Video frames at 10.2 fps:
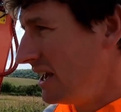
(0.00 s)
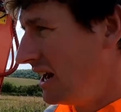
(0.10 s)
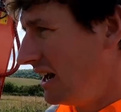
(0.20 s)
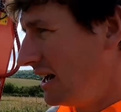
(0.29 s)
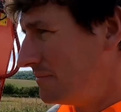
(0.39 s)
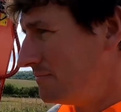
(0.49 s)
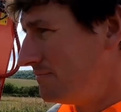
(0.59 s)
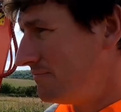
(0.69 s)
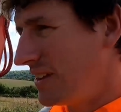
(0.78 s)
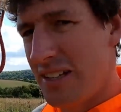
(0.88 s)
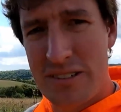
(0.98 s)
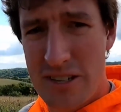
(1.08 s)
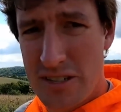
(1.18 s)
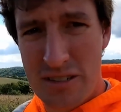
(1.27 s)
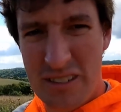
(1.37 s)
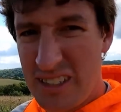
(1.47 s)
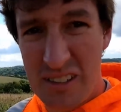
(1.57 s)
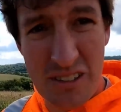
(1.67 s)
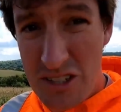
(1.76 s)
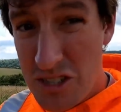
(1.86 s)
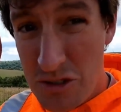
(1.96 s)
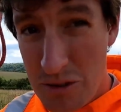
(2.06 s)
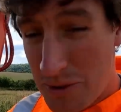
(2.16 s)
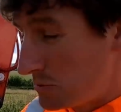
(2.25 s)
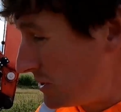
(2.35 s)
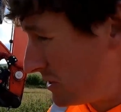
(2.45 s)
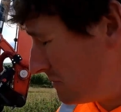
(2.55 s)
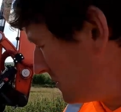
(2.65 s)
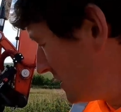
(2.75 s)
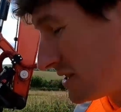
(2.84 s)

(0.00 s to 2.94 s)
and you can just do so much with them,